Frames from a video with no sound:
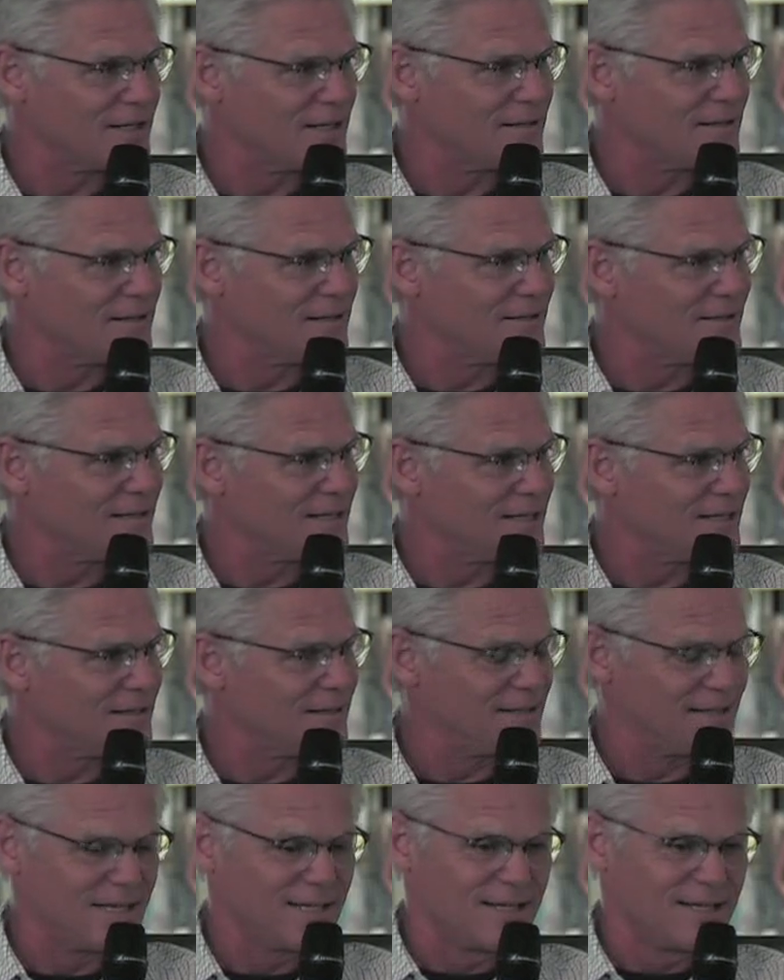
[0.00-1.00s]
And,
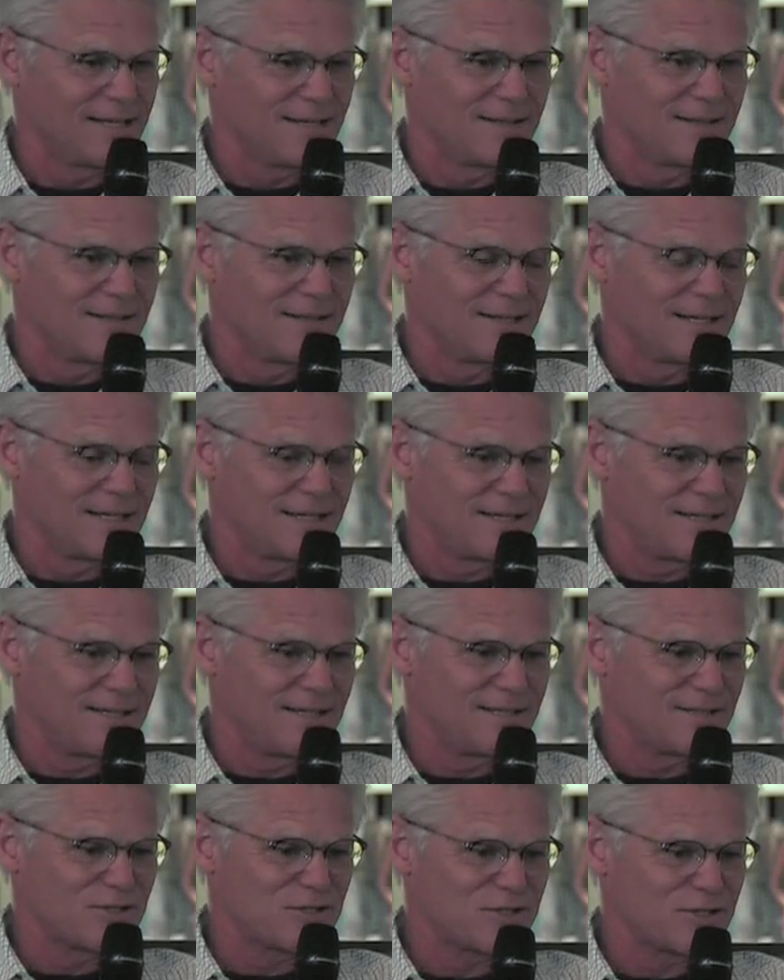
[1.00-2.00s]
and
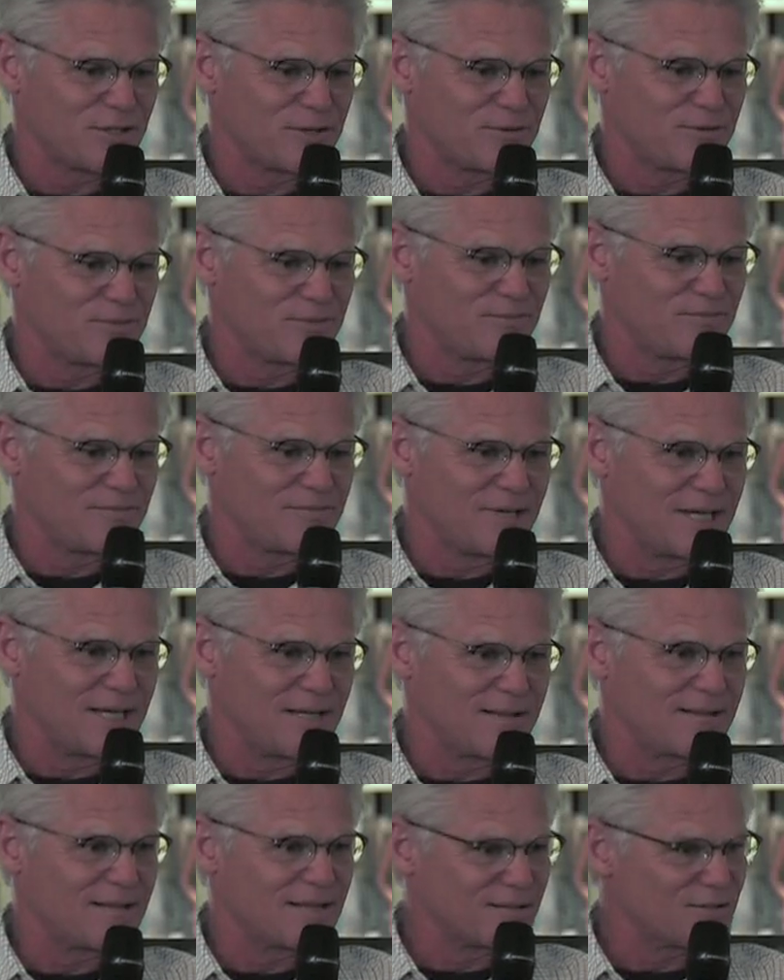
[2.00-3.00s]
uh, so
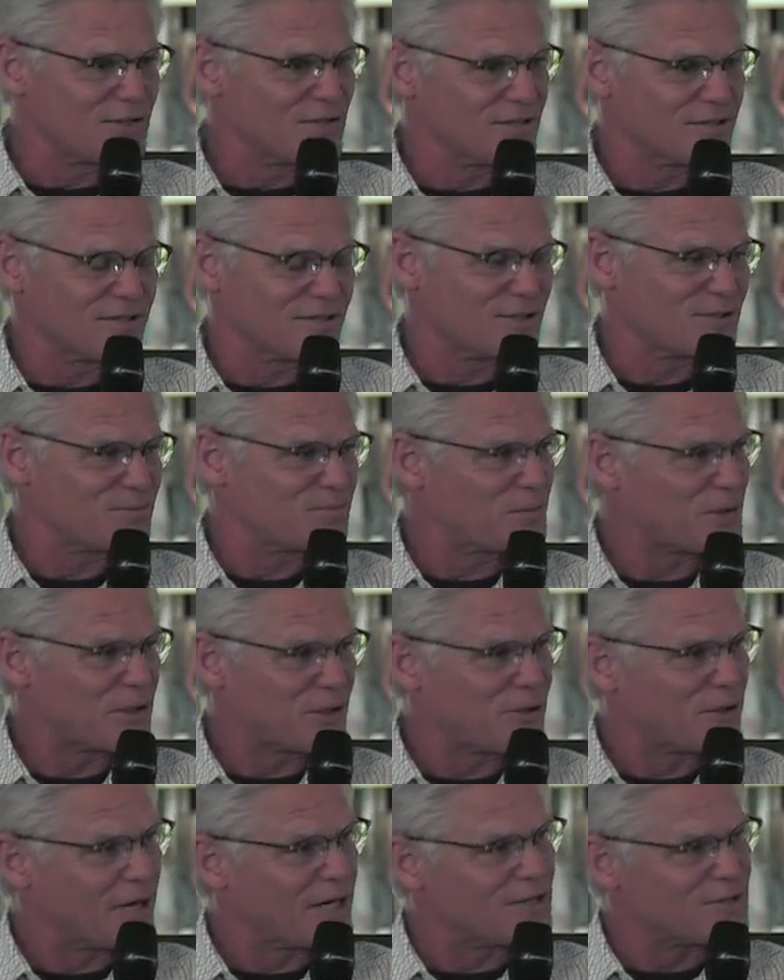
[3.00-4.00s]
he thinks this is
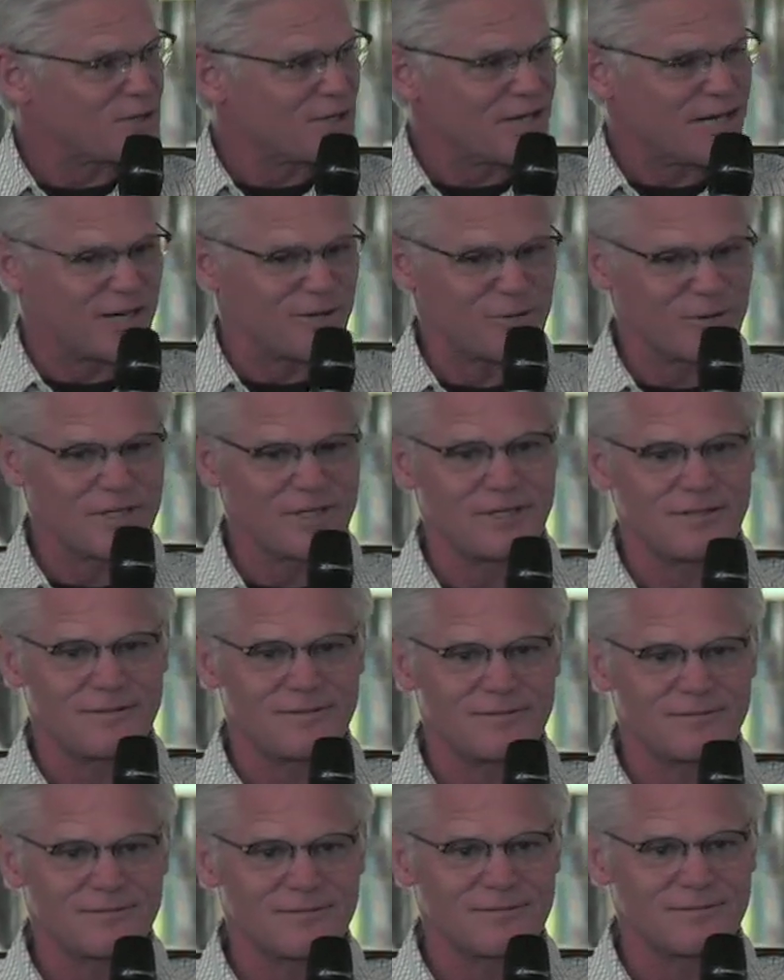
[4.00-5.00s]
pretty crazy how we
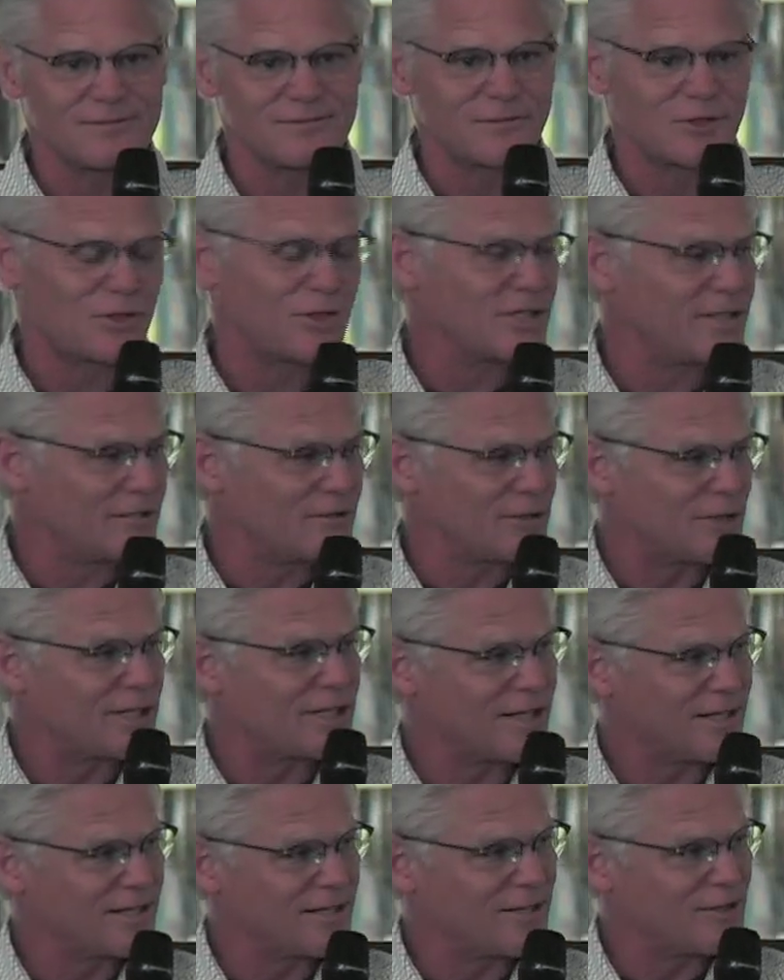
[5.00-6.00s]
treat
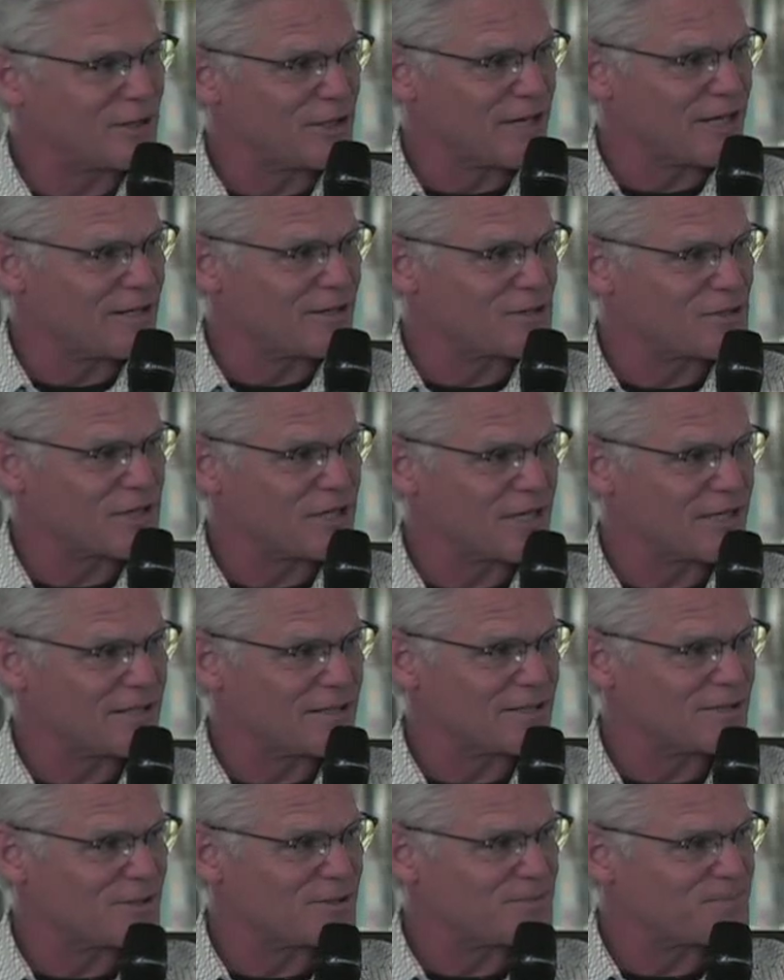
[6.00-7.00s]
drinking in the United
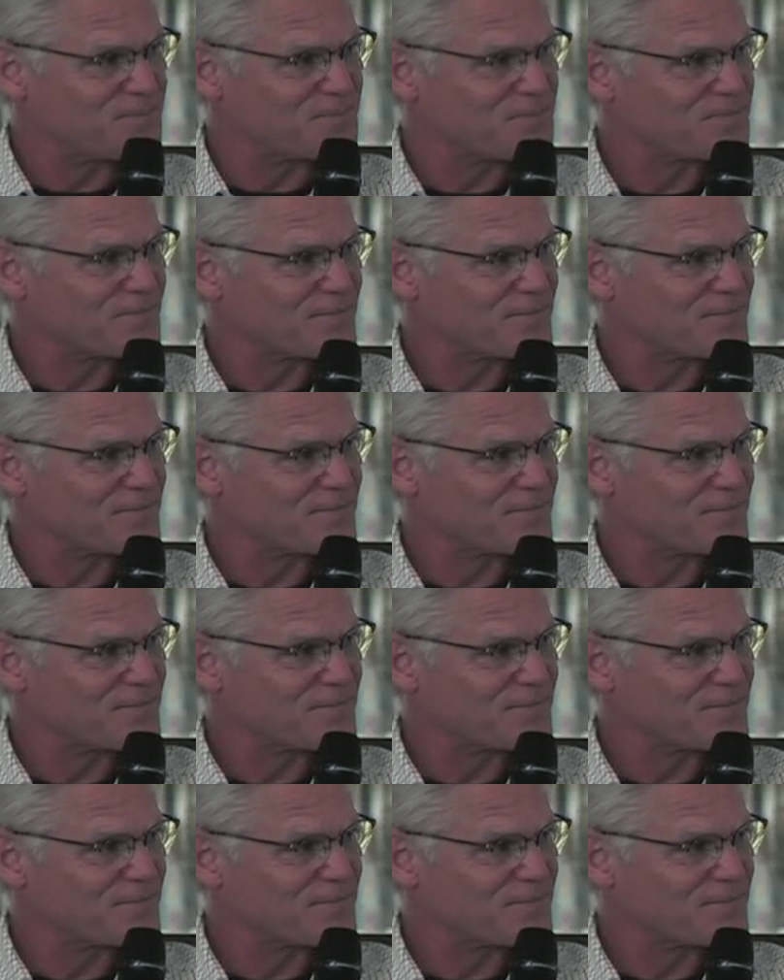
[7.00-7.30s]
States.